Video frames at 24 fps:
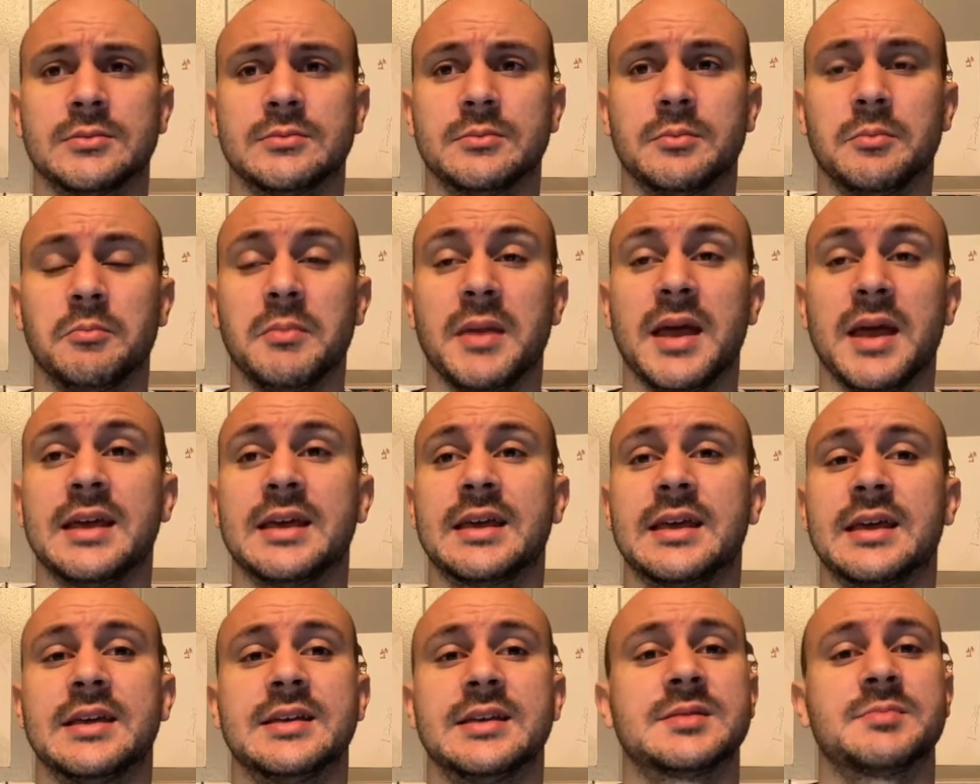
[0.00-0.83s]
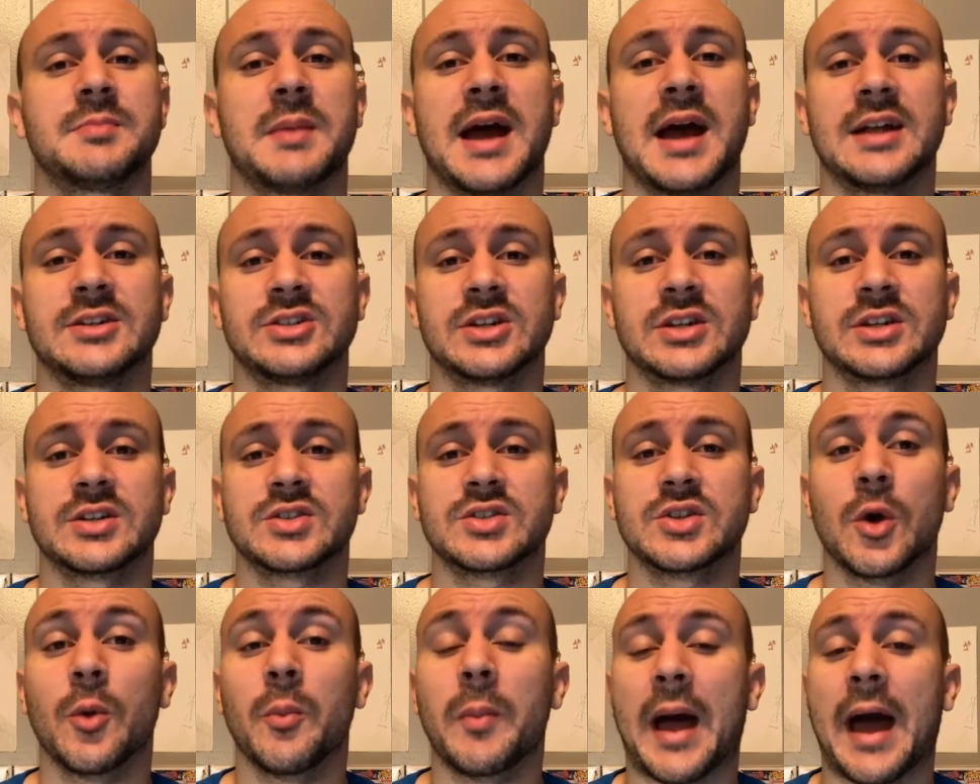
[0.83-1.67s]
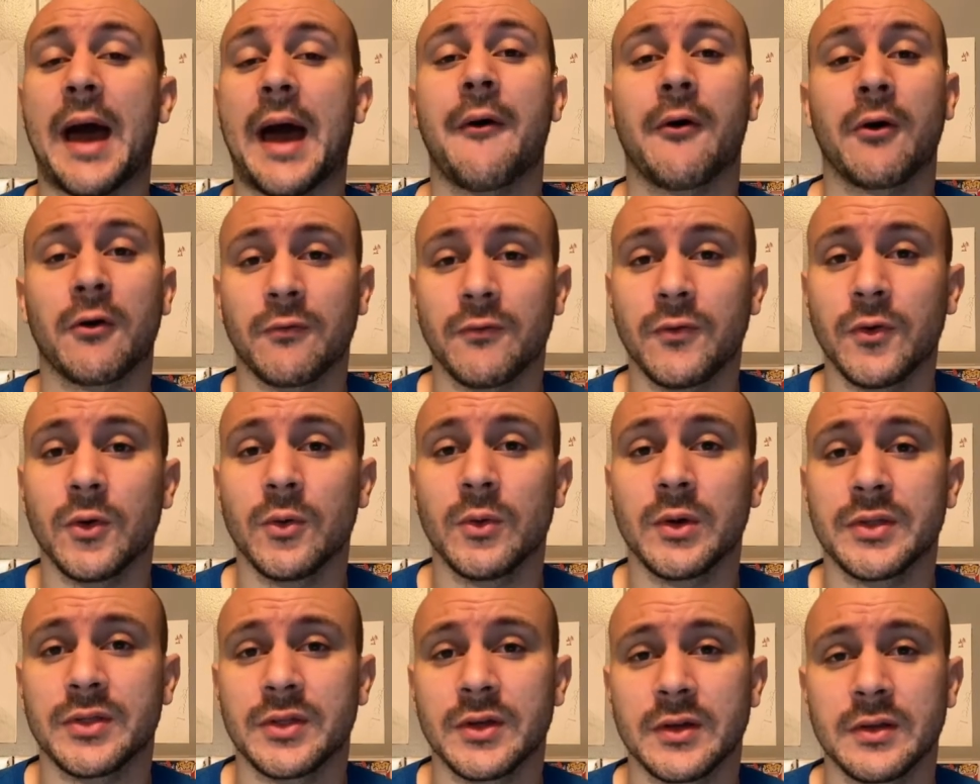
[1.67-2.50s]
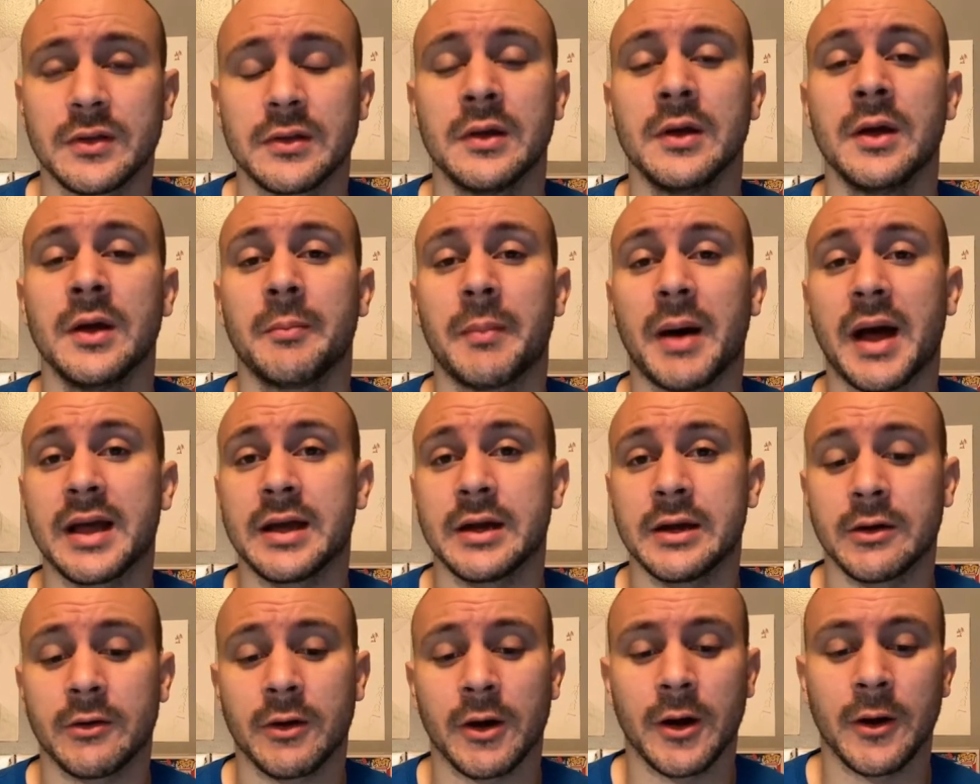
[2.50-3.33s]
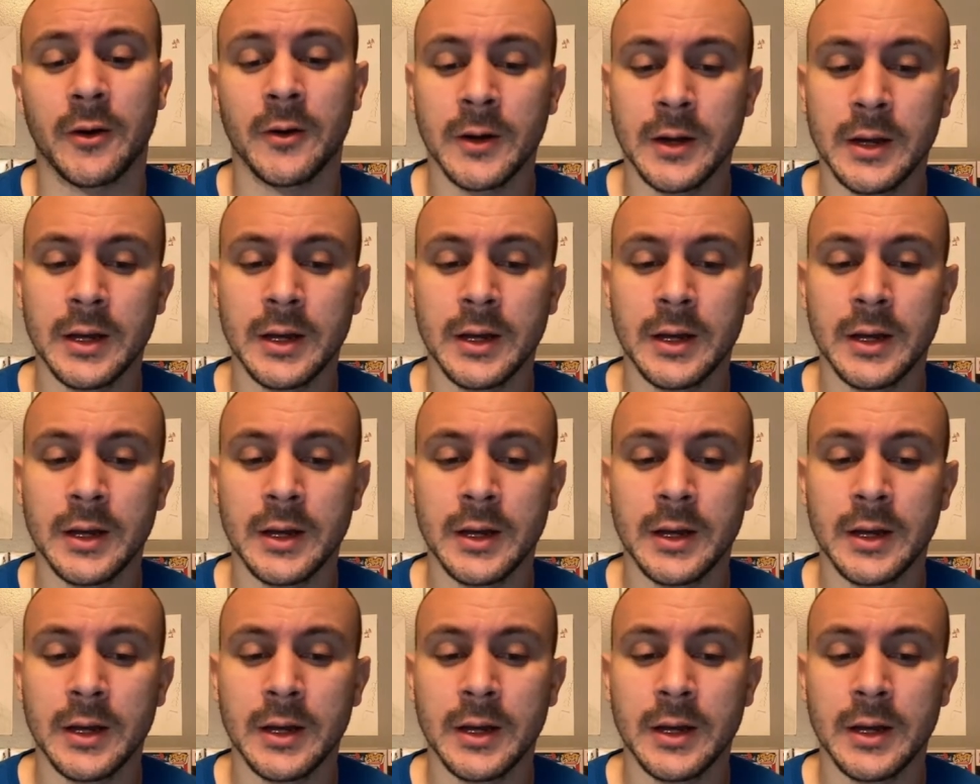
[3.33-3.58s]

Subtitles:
make his magic so powerful within My Hero.